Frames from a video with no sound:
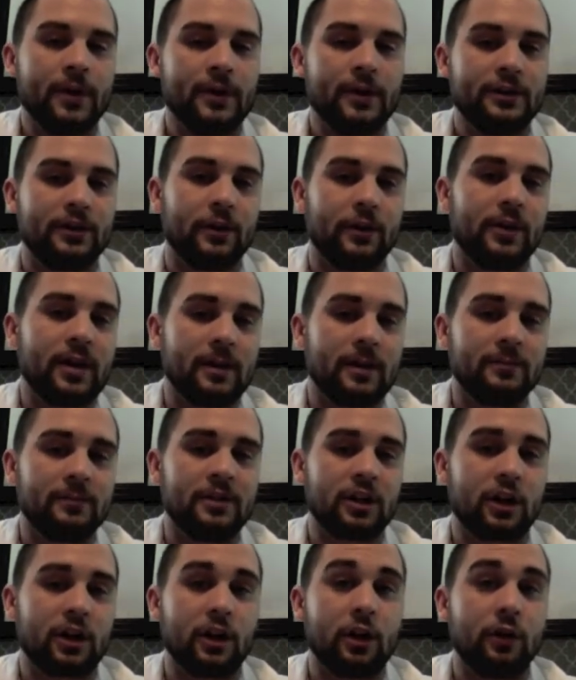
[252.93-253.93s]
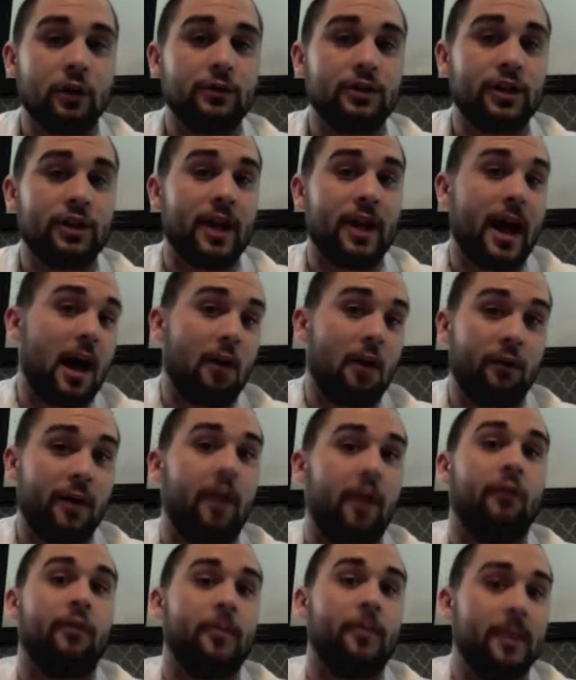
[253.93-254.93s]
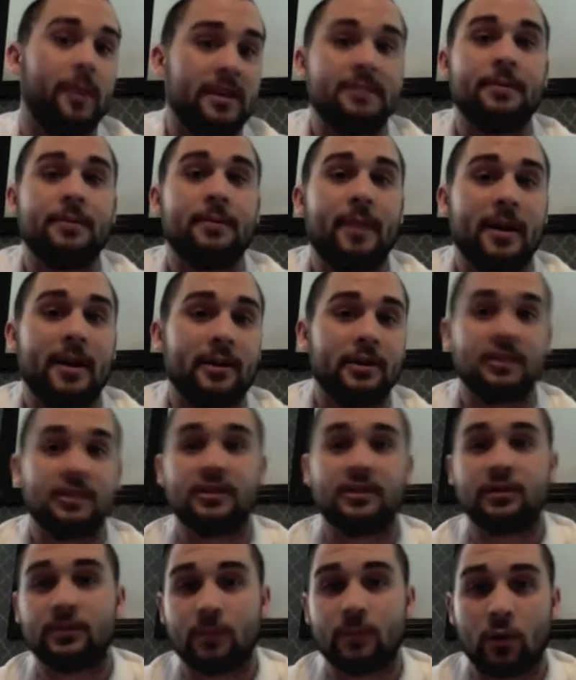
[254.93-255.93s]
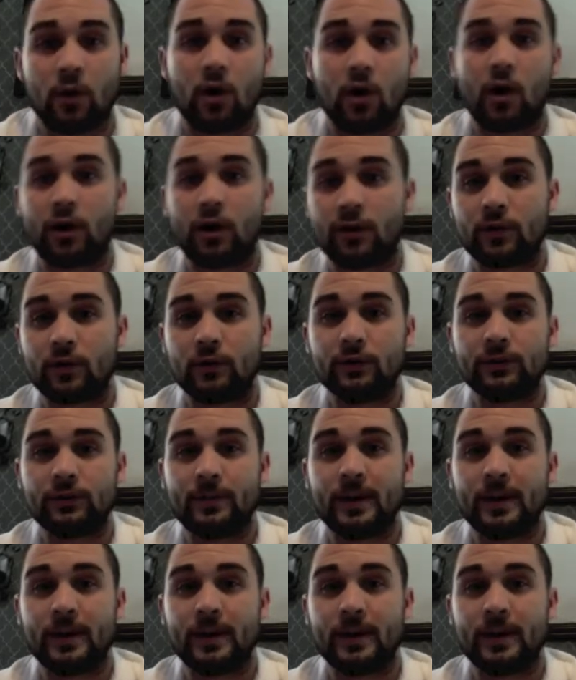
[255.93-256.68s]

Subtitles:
So he comes to the conclusion that alfalfa must be better because there's more articles.